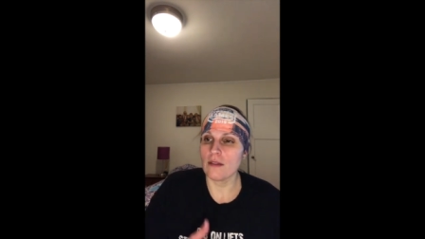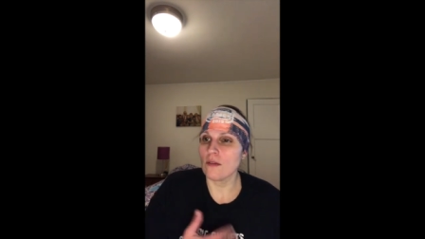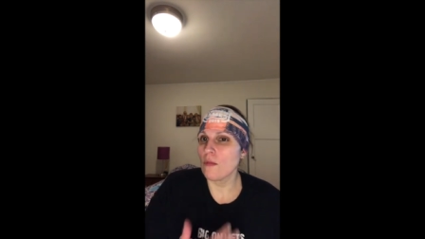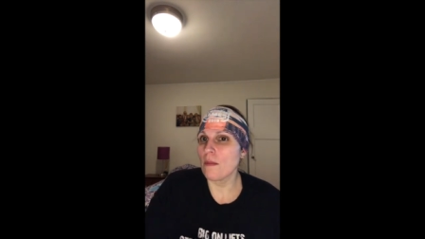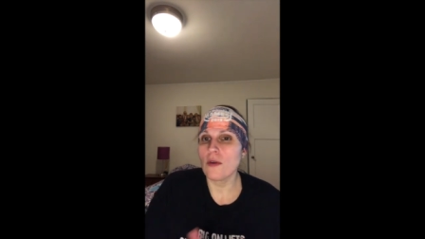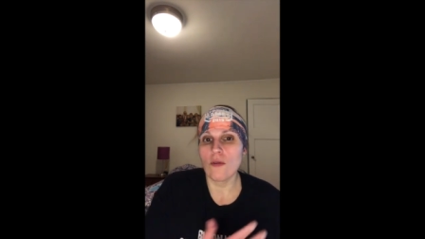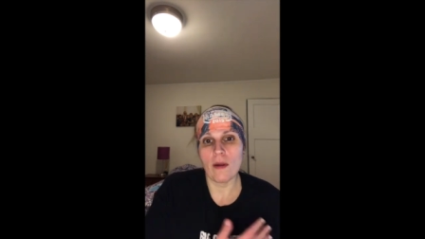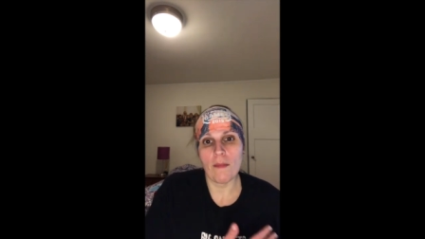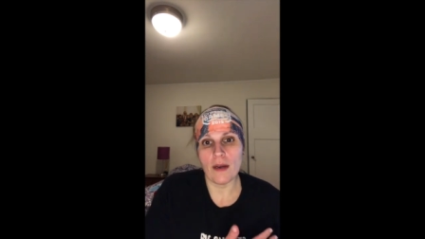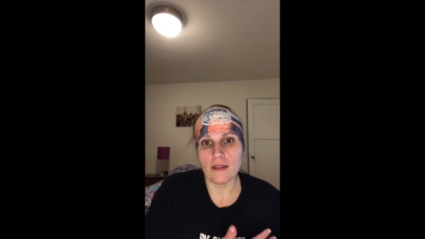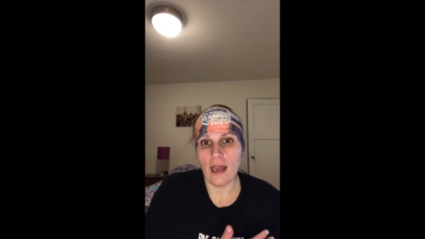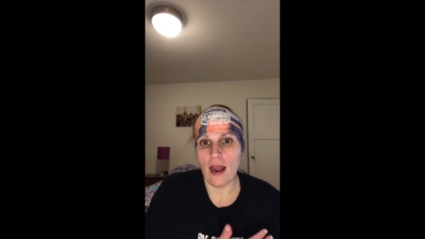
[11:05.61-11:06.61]
the woman who i
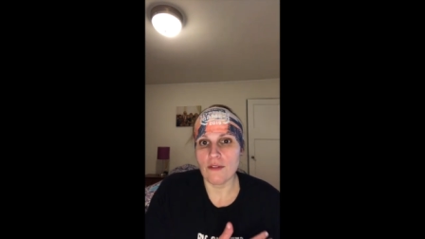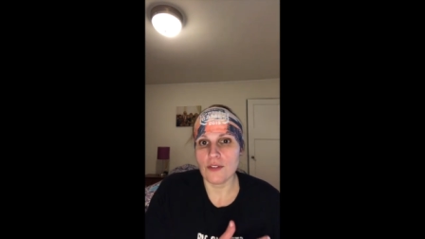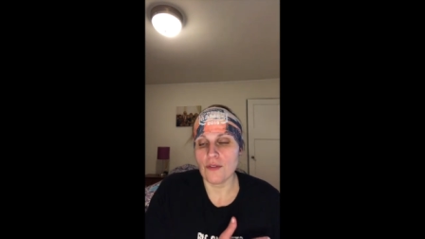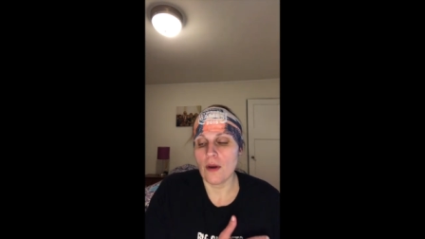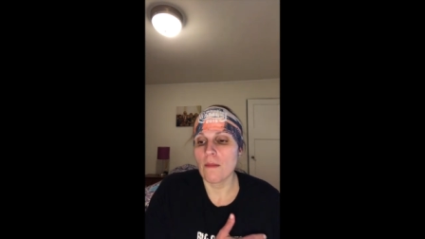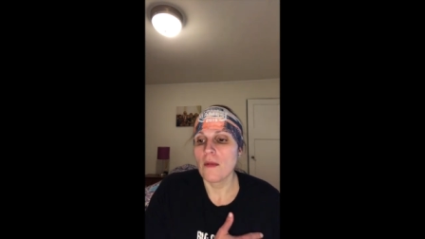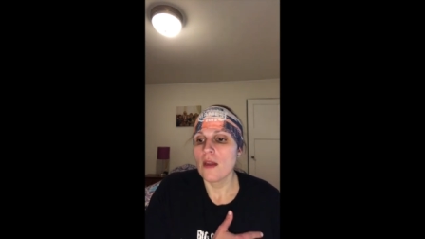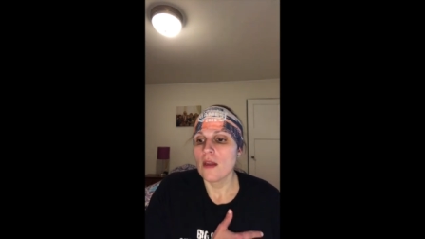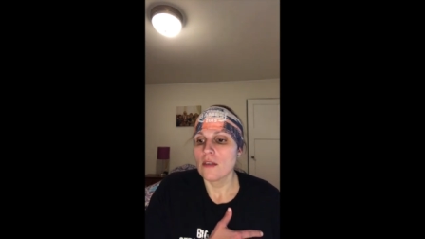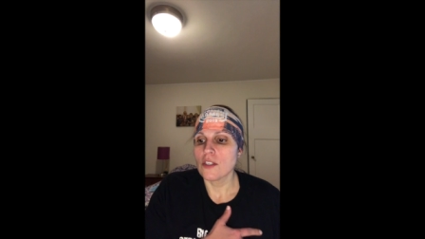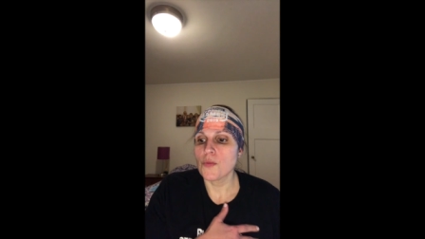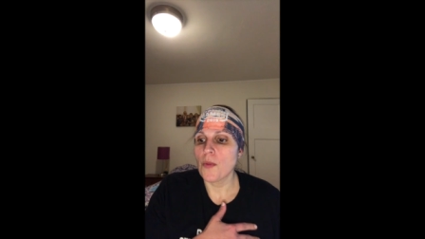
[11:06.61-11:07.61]
bought the house from
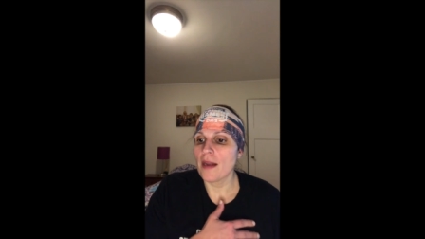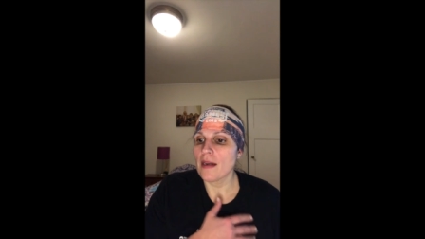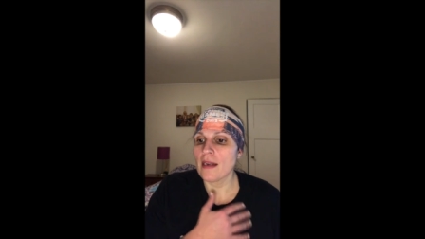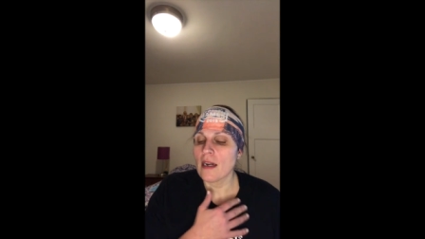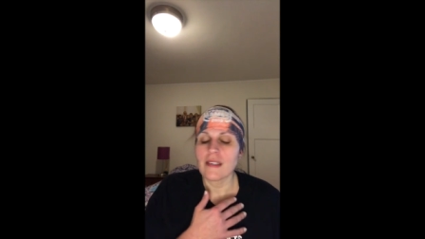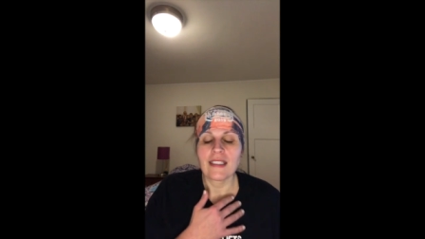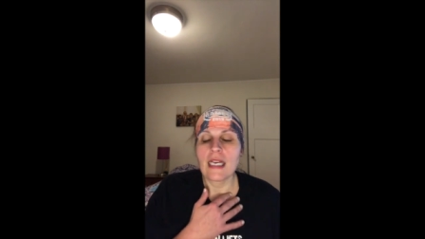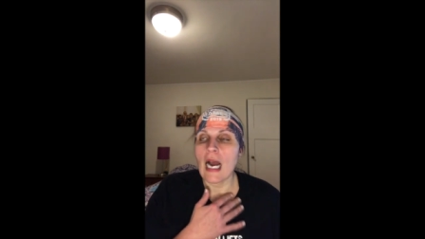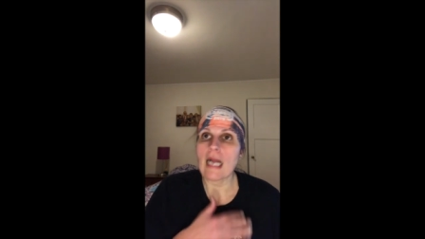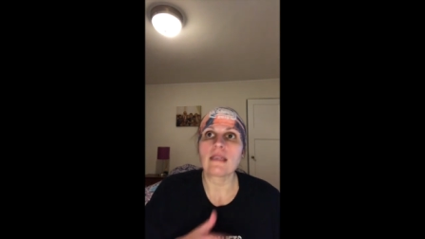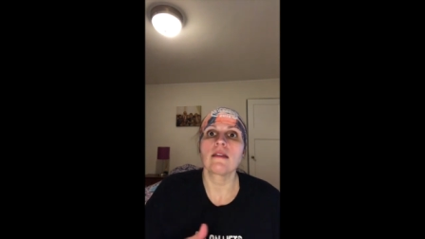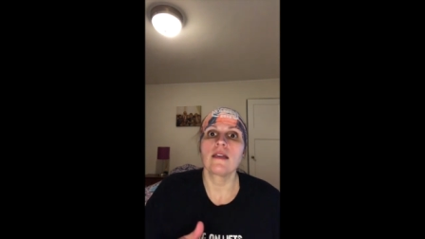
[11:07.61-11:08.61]
spent an
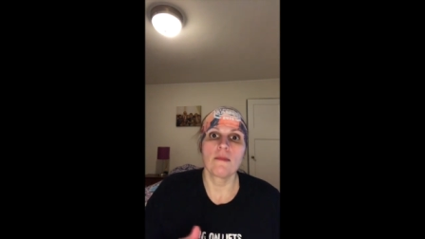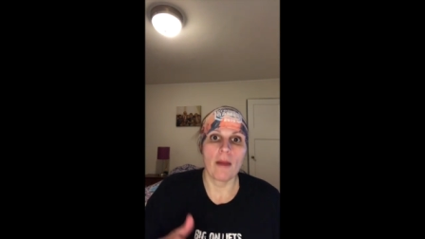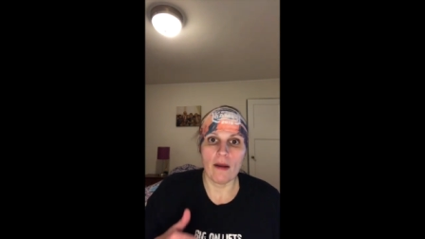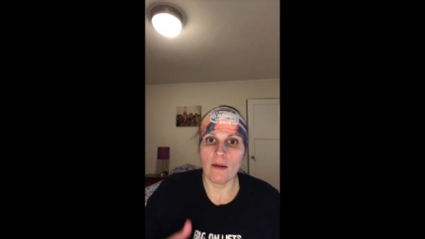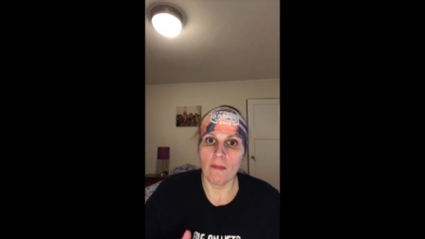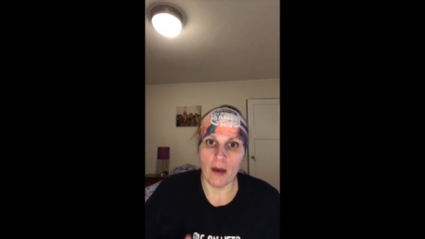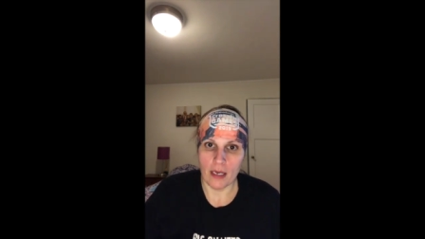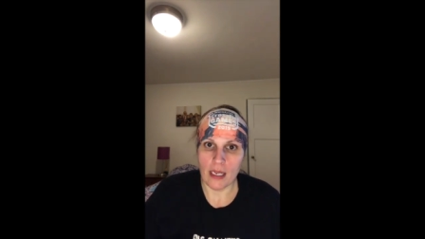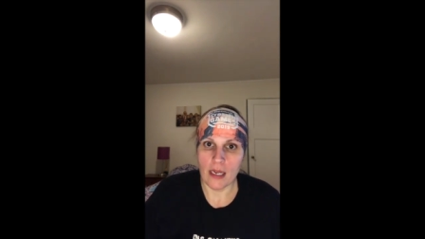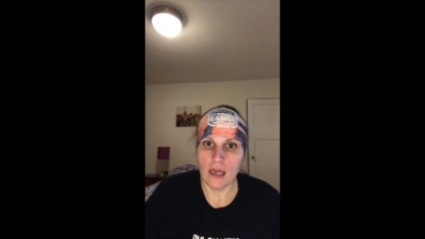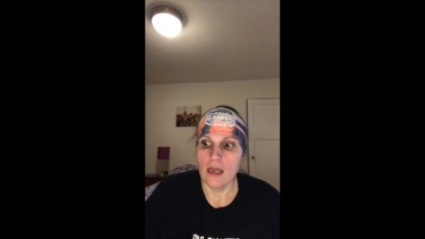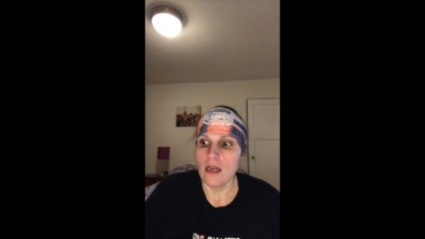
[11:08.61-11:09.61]
ungodly amount of money